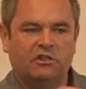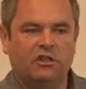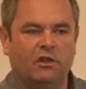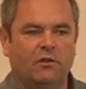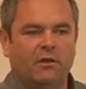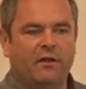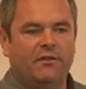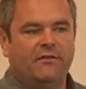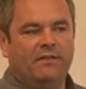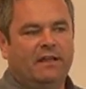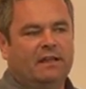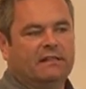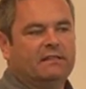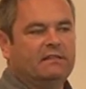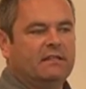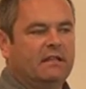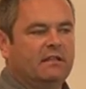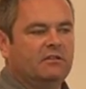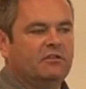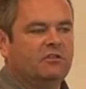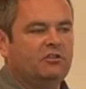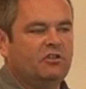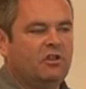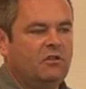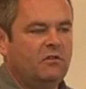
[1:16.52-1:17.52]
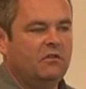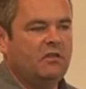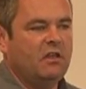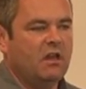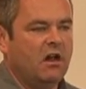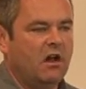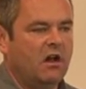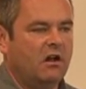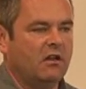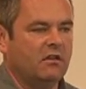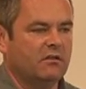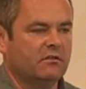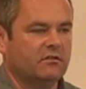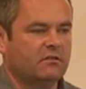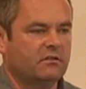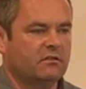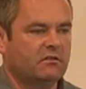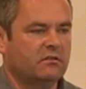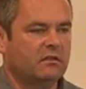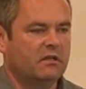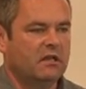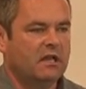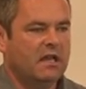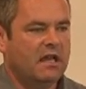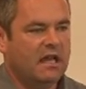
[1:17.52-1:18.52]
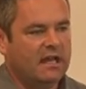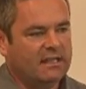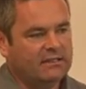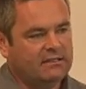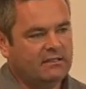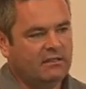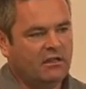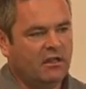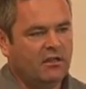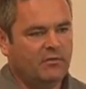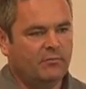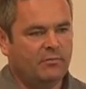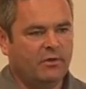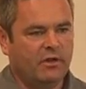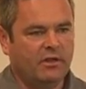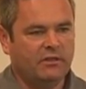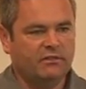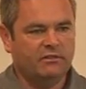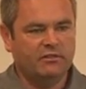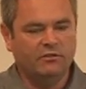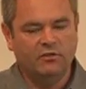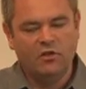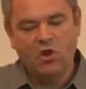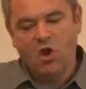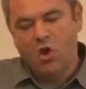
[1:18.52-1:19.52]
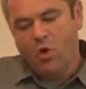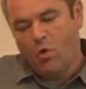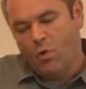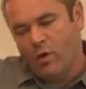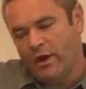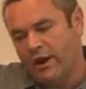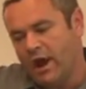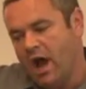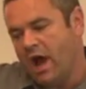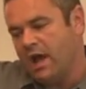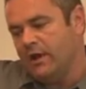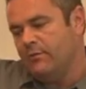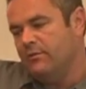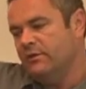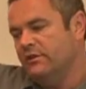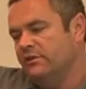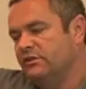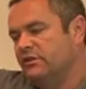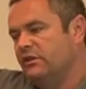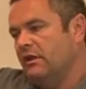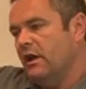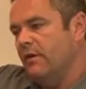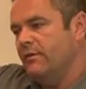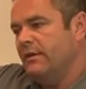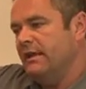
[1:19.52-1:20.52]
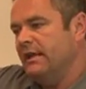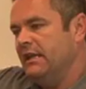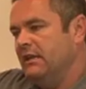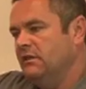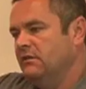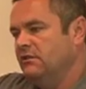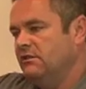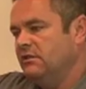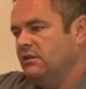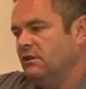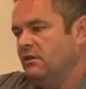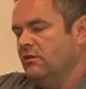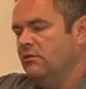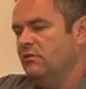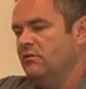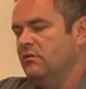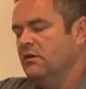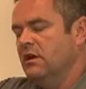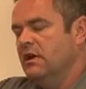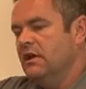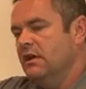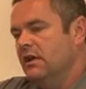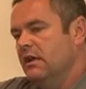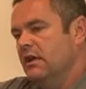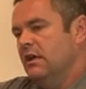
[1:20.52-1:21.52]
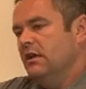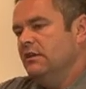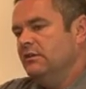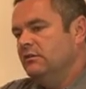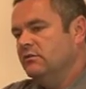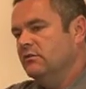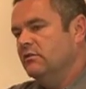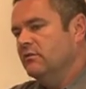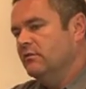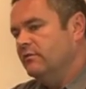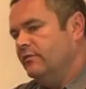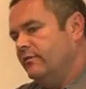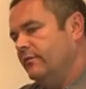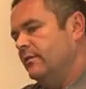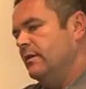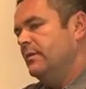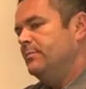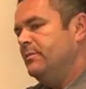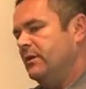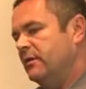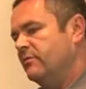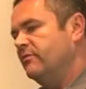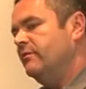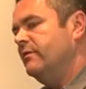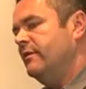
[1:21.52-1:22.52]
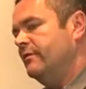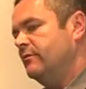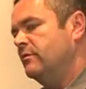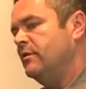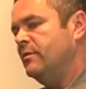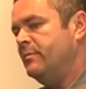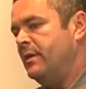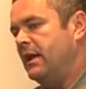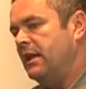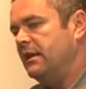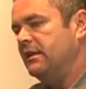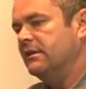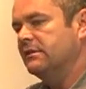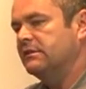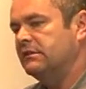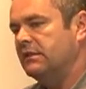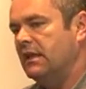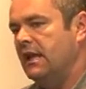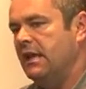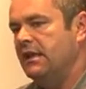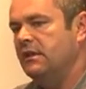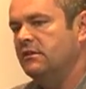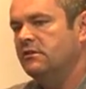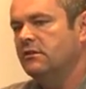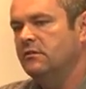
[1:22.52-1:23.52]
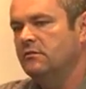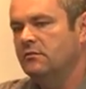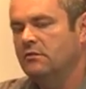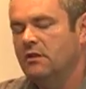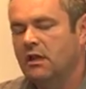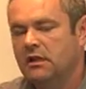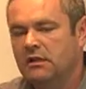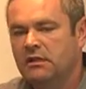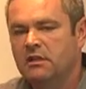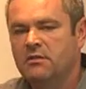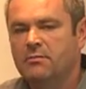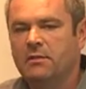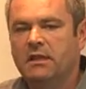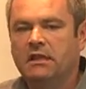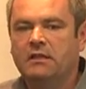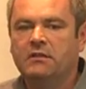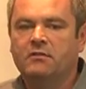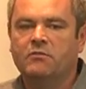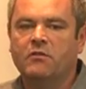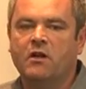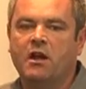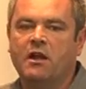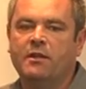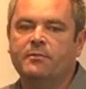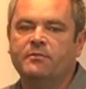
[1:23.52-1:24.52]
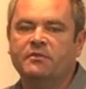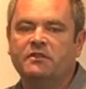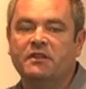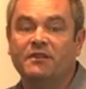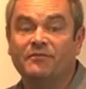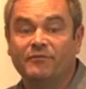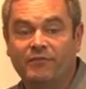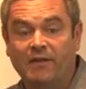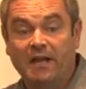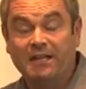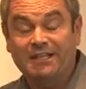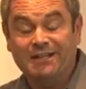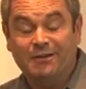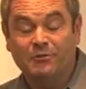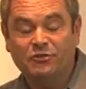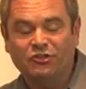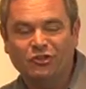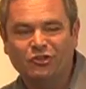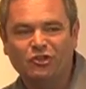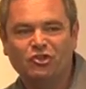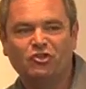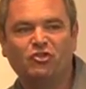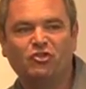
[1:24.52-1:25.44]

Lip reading: to have access to the arts as a young person, when I was going into sort of a bit rebellious stage and committing crimes. In fact, I was on a